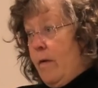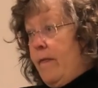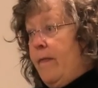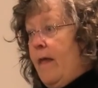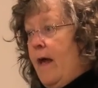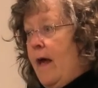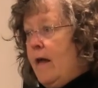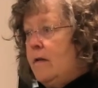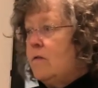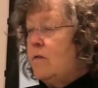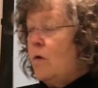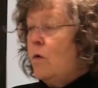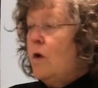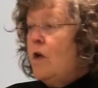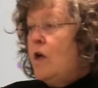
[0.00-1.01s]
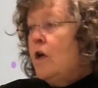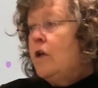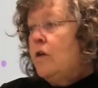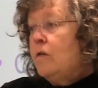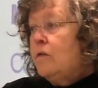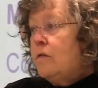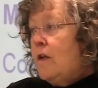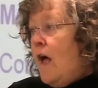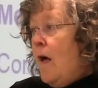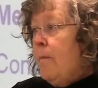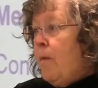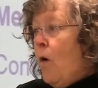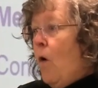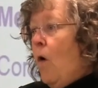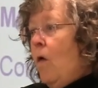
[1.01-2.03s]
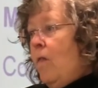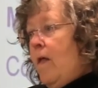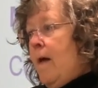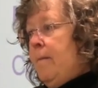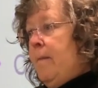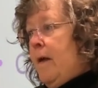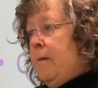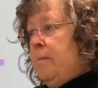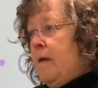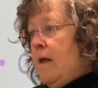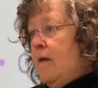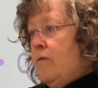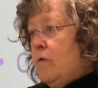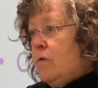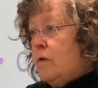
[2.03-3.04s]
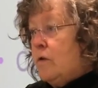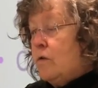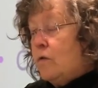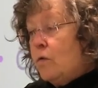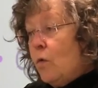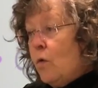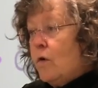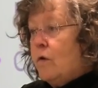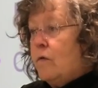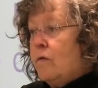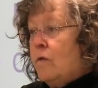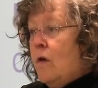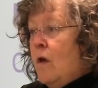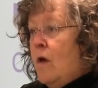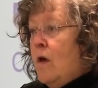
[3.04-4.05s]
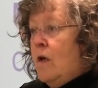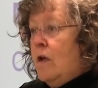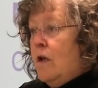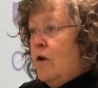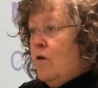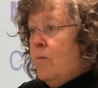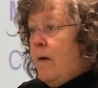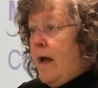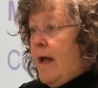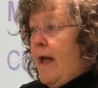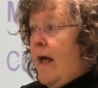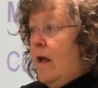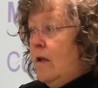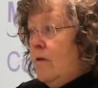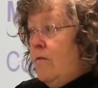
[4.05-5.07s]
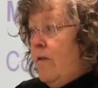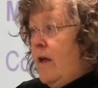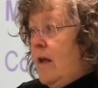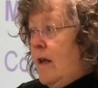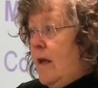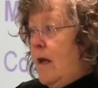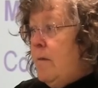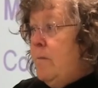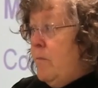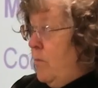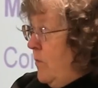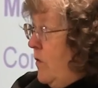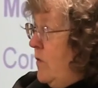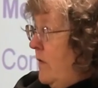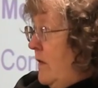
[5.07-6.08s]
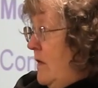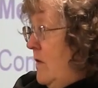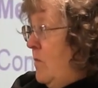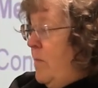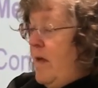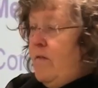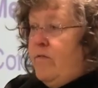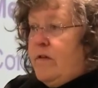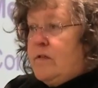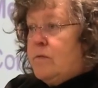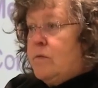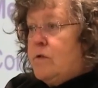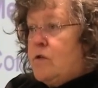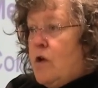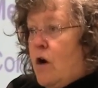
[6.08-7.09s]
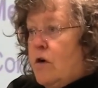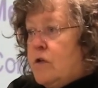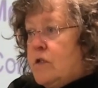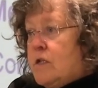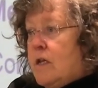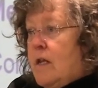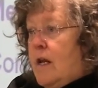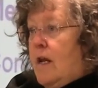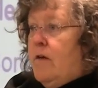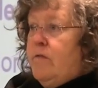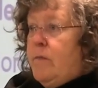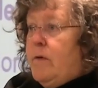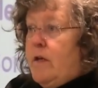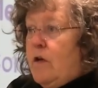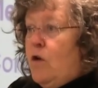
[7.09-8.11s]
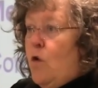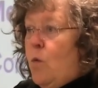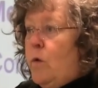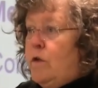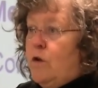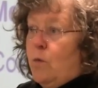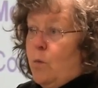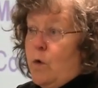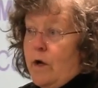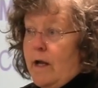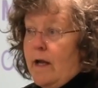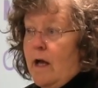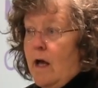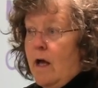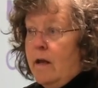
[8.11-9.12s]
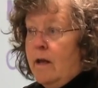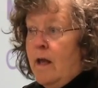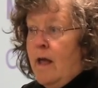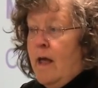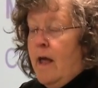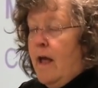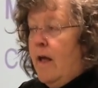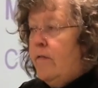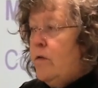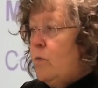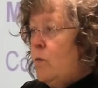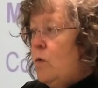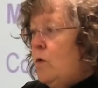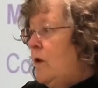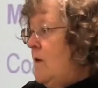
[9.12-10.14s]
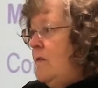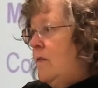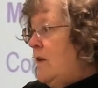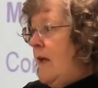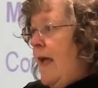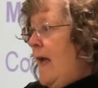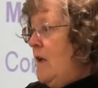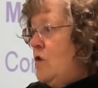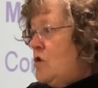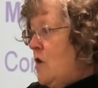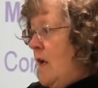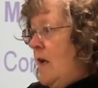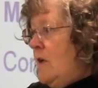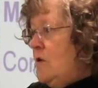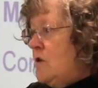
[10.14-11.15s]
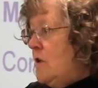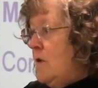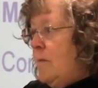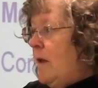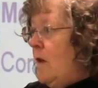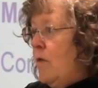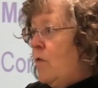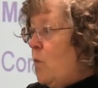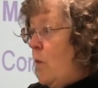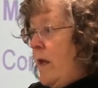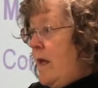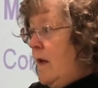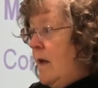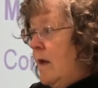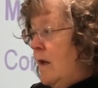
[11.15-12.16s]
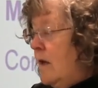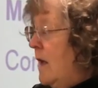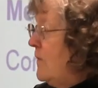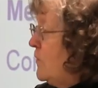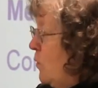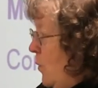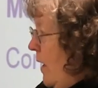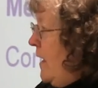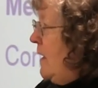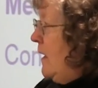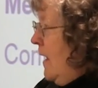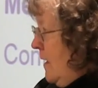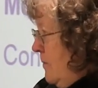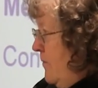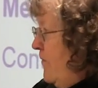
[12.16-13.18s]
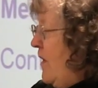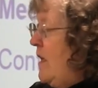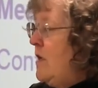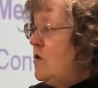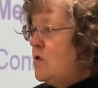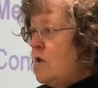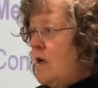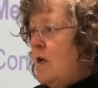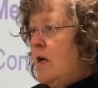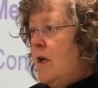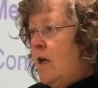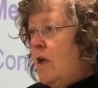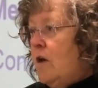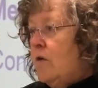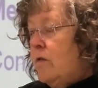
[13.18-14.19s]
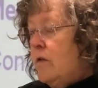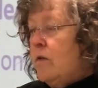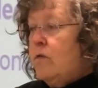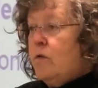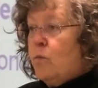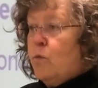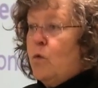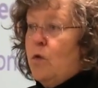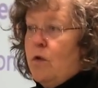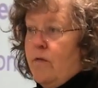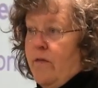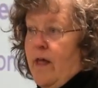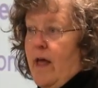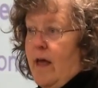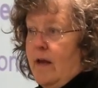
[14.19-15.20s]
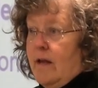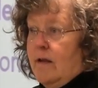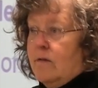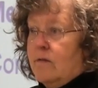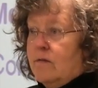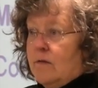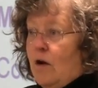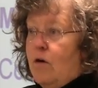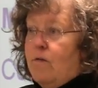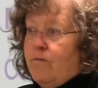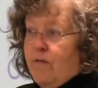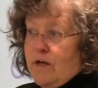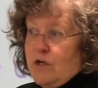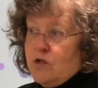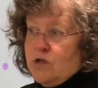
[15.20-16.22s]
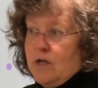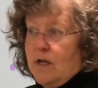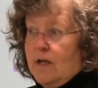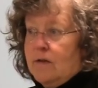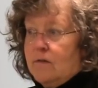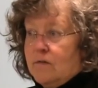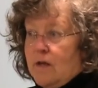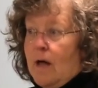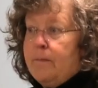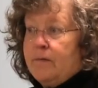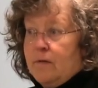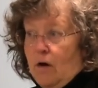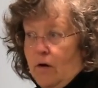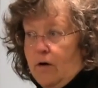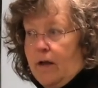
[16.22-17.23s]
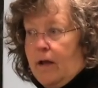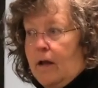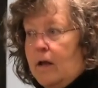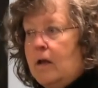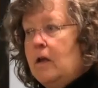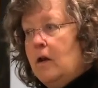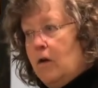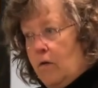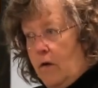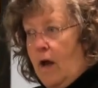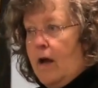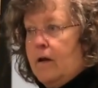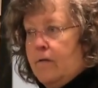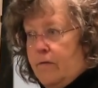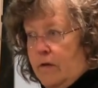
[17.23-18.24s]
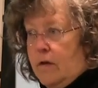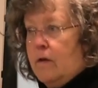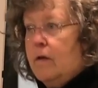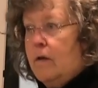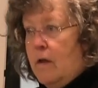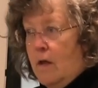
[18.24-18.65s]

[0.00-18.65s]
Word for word: I want that. So you stop all that bad behavior at the source, you know, by elevating and using these big visible charts to let everybody know what they're working on. And the rule is you can't change in the middle of the week. You have to wait and let them finish you know, the, the rule of that is start finishing and stop starting, you know, kind of the,